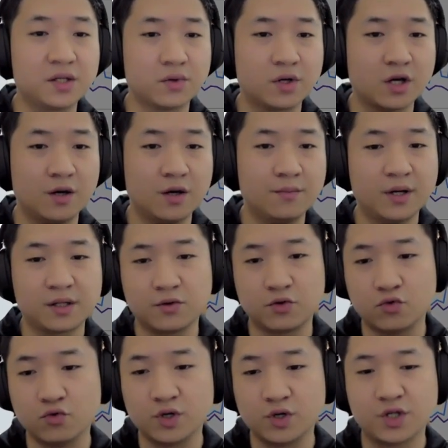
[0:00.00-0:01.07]
you come back to
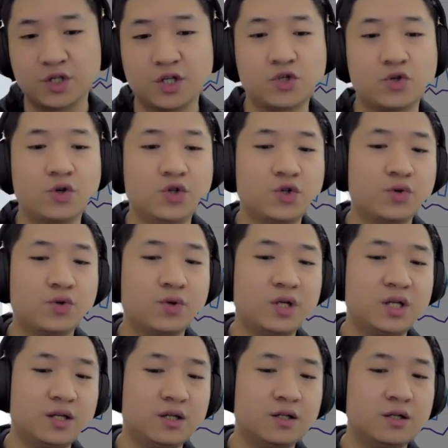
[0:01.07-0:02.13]
Google Search Console
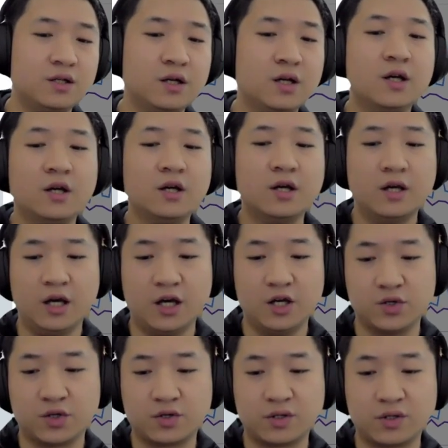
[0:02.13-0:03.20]
here and
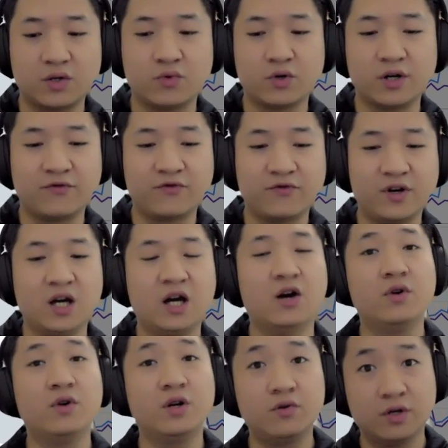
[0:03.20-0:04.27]
you click verify.
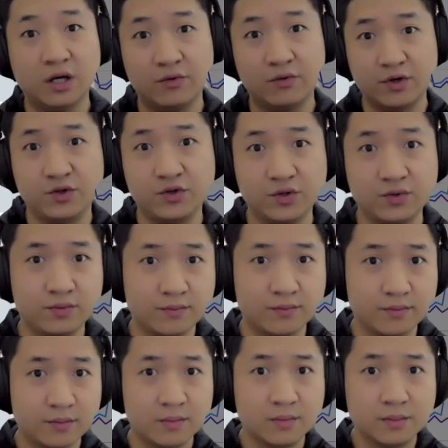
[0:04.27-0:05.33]
However, I want to
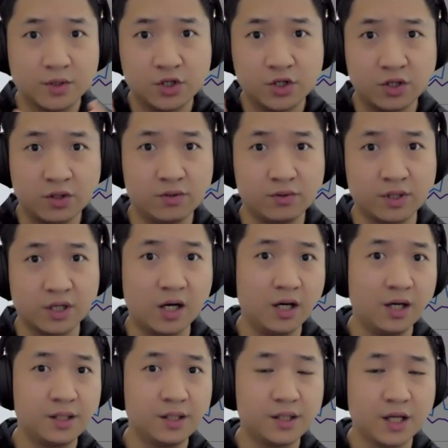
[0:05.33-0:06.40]
show you
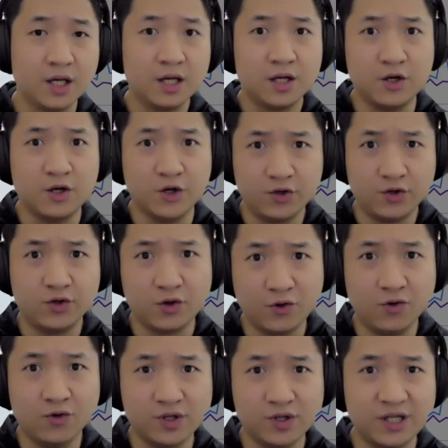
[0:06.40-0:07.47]
guys, not
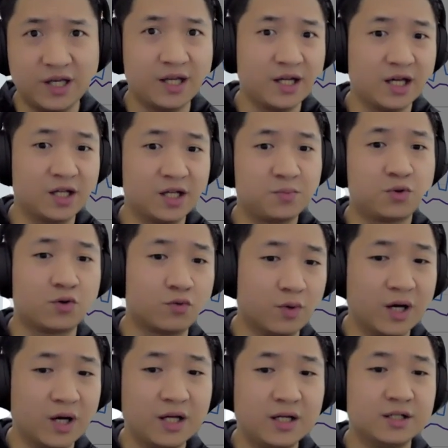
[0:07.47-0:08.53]
all DNS
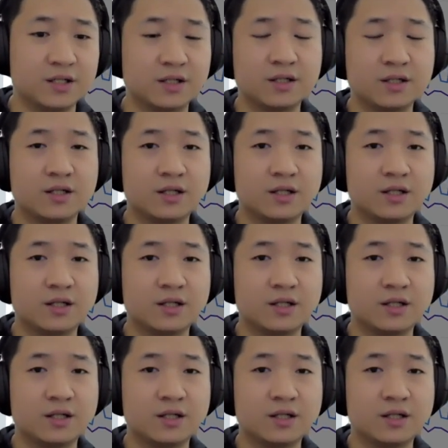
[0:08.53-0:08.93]
provider